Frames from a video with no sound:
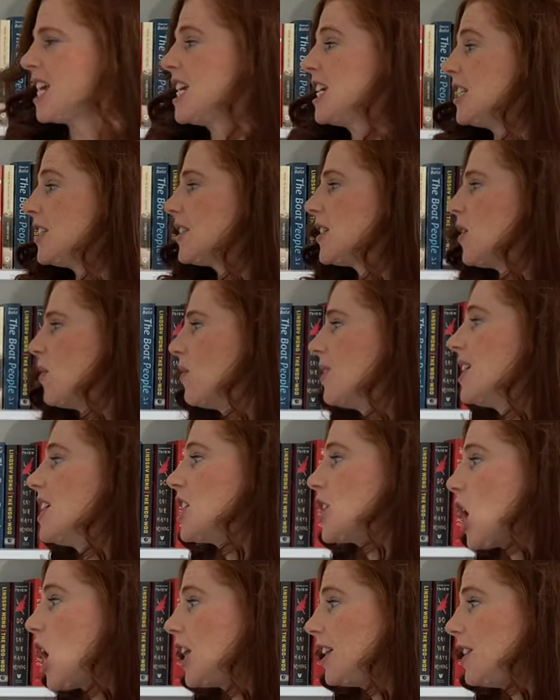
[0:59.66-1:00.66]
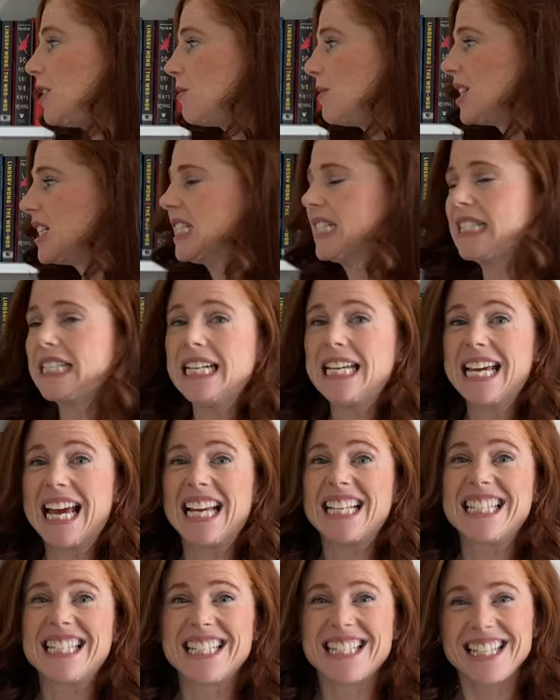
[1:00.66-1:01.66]
So Collingwood sitting
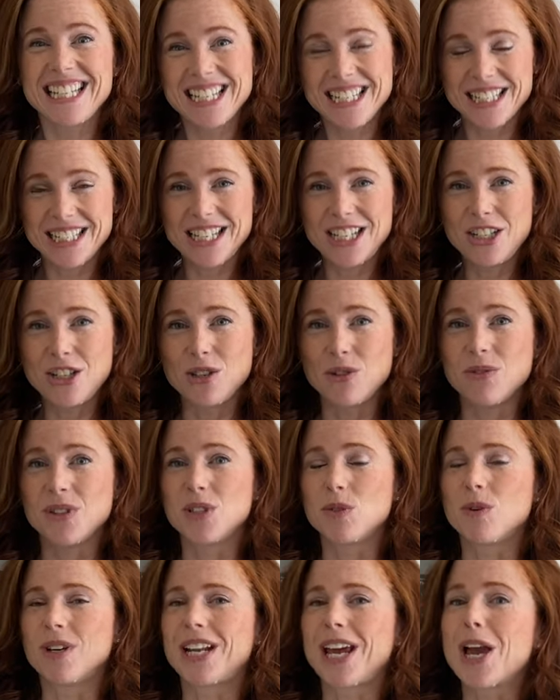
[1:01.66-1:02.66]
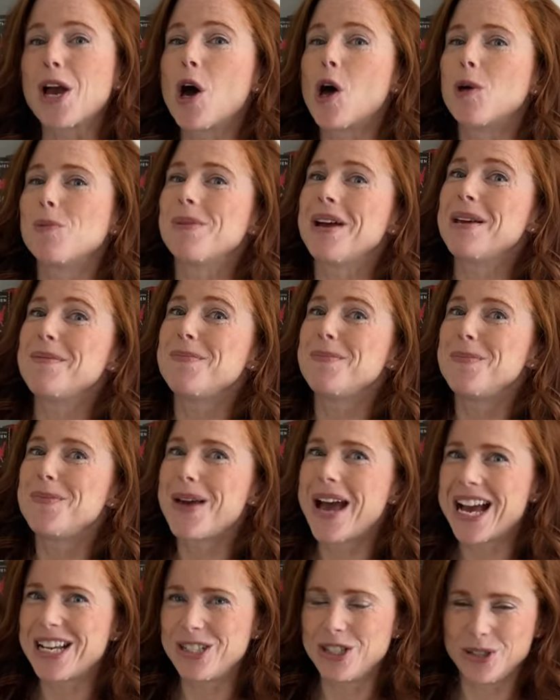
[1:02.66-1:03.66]
at 62 is what I call my
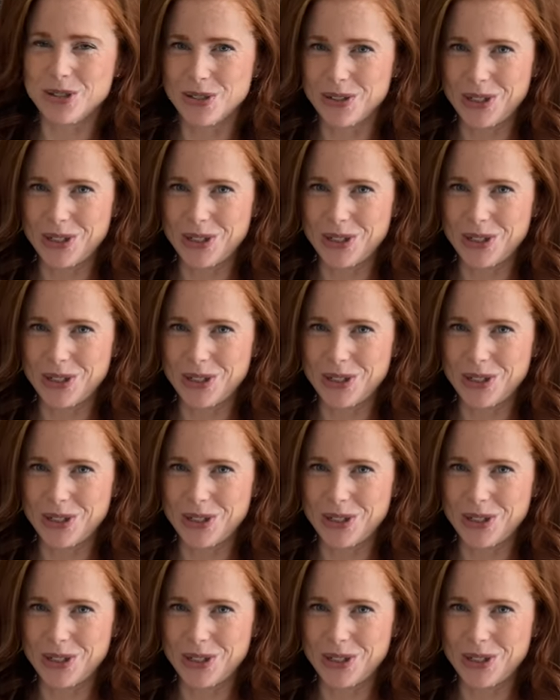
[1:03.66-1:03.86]
magical